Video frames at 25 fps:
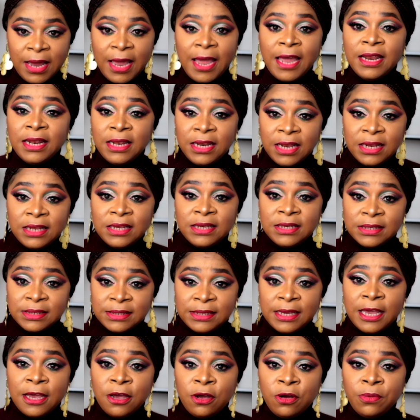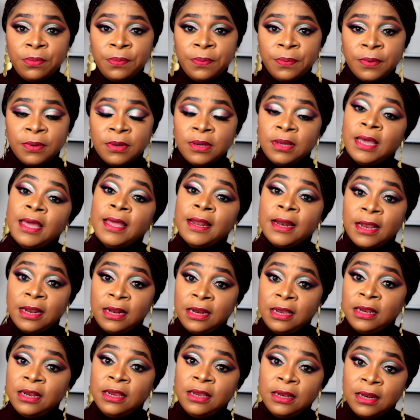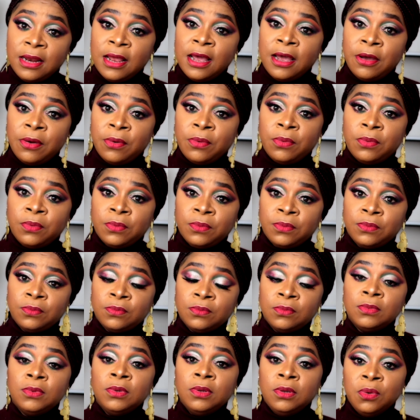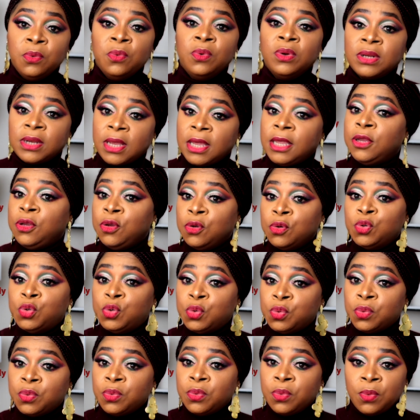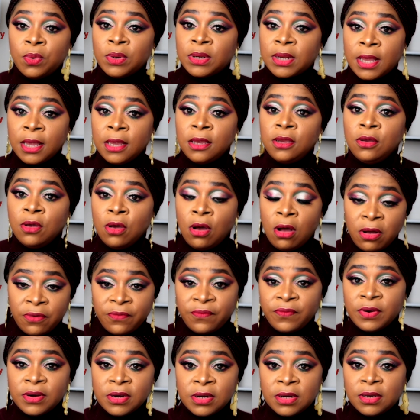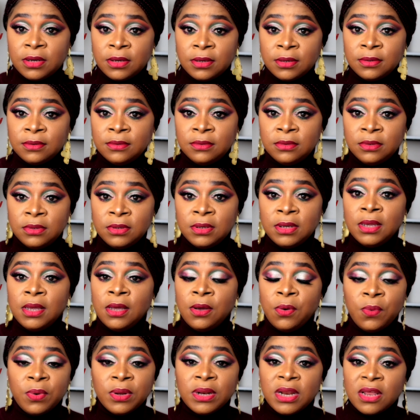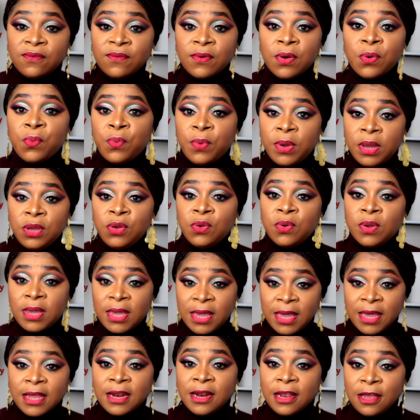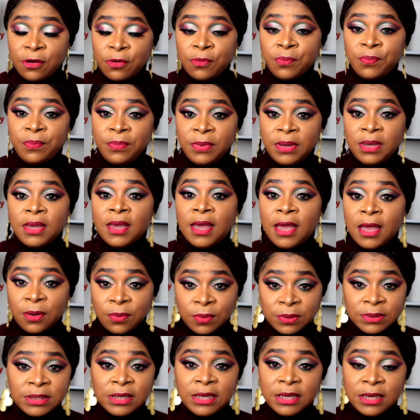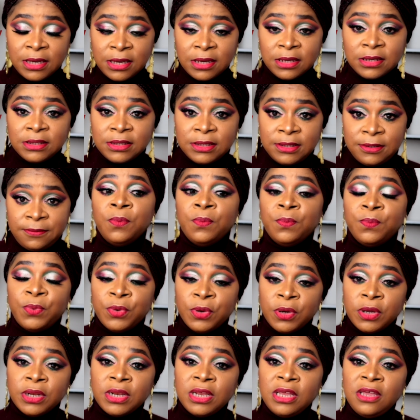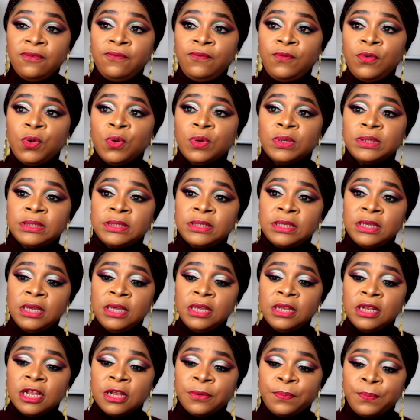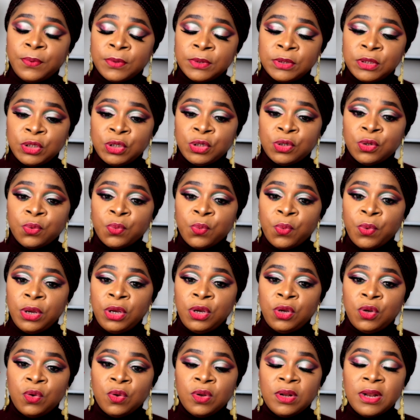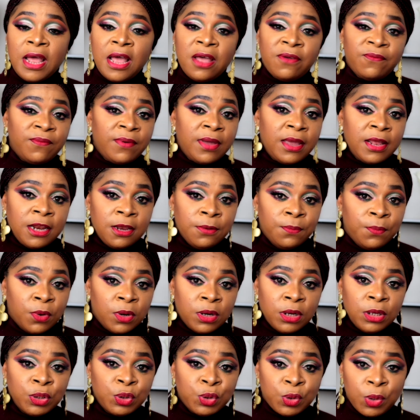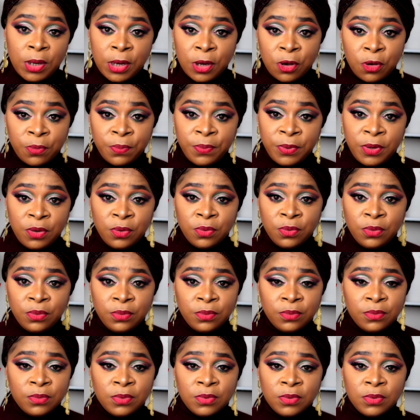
I need this help and I need it now. What can you do? What can you offer? Whatever way you can help me, I will take it. But if you're still in that position where you don't have anybody to help you,